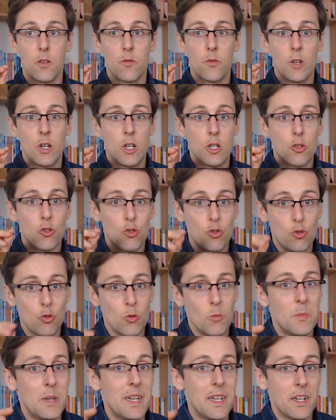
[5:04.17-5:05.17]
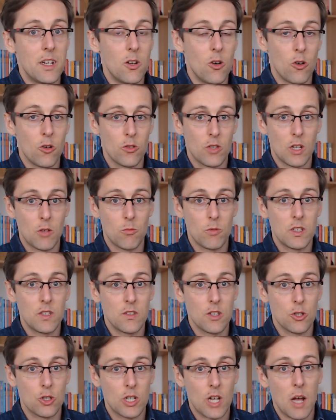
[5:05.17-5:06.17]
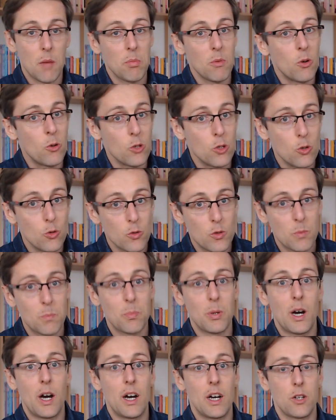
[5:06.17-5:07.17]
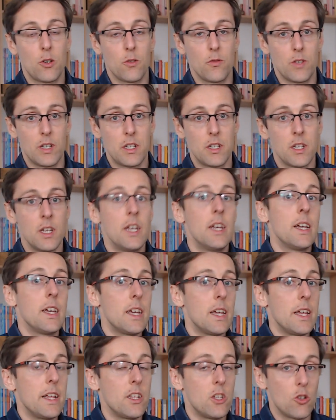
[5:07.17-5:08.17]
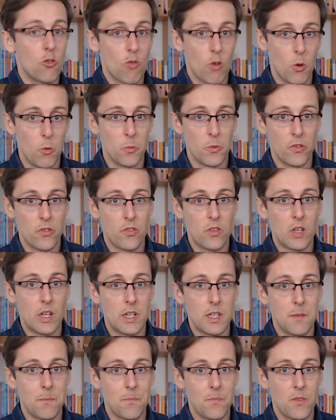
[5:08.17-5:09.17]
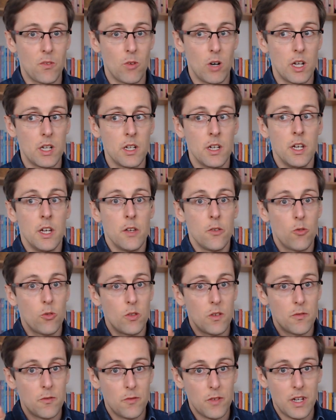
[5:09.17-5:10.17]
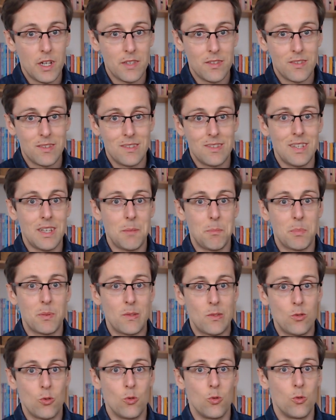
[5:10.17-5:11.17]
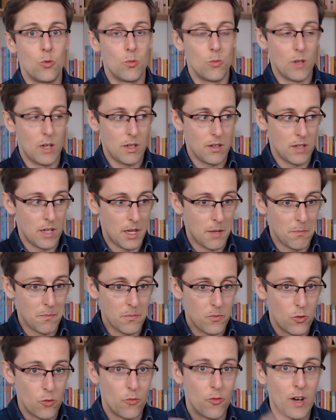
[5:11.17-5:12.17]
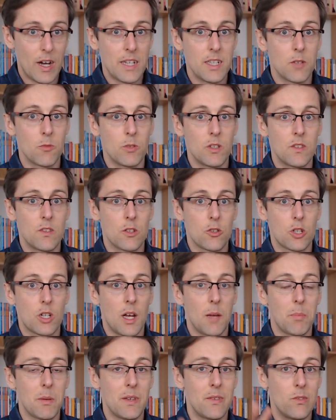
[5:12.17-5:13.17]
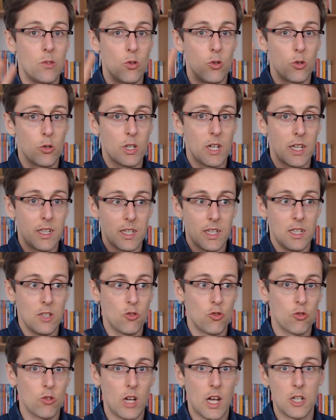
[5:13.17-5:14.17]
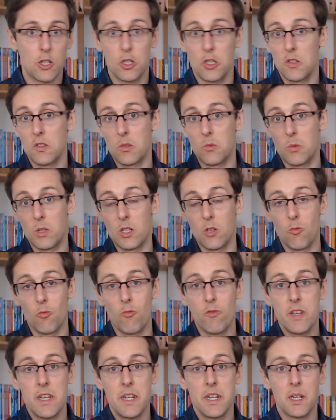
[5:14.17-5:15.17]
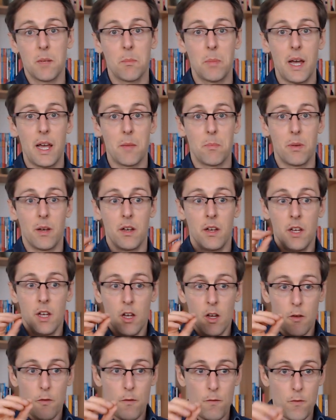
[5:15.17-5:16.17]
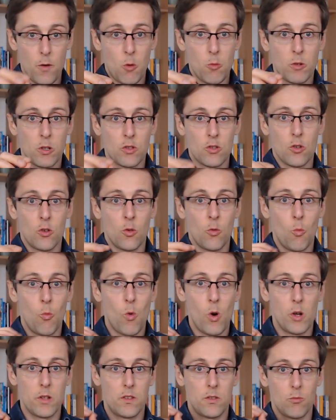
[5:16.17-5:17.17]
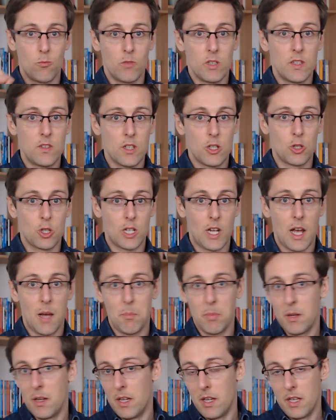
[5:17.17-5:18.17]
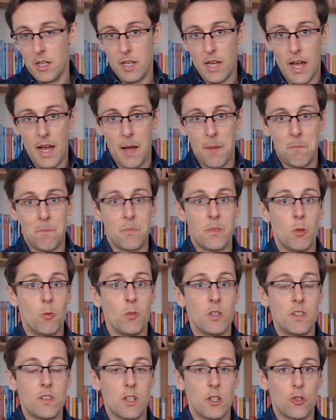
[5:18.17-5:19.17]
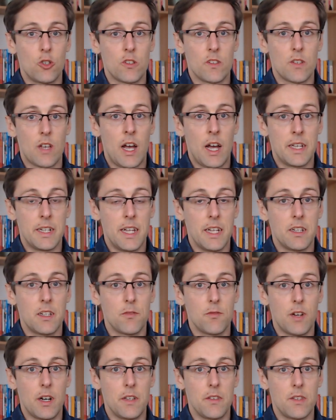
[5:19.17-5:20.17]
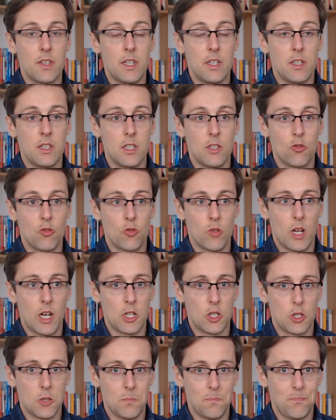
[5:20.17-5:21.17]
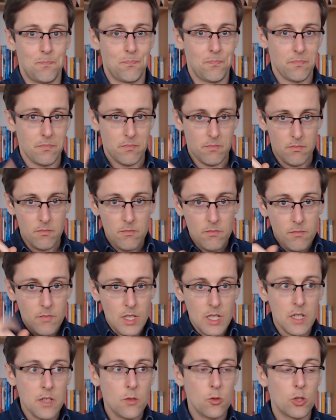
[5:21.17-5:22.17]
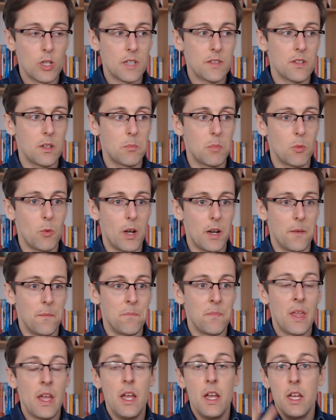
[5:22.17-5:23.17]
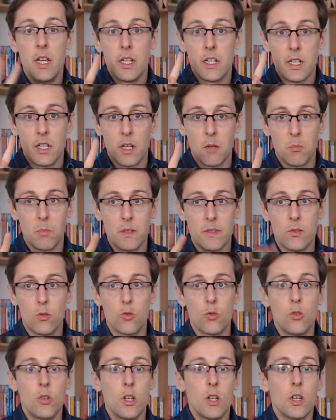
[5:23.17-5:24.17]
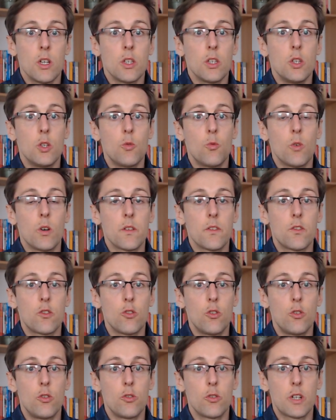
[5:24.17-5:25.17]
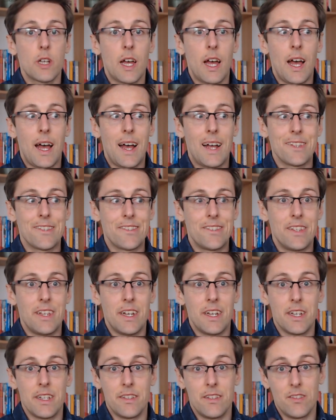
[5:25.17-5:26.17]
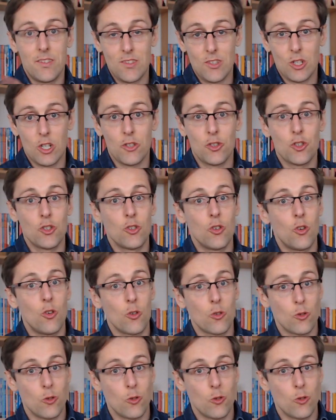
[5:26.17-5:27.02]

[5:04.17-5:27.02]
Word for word: of zoom in on that research gap or use part of it in your own study, right? So the first tip to um, to find the research gap is to look at introductions, and when you're reading paper, focus on what research gap um, the researcher identifies in the introduction. So that's number one. Number two, you want to look at the discussion or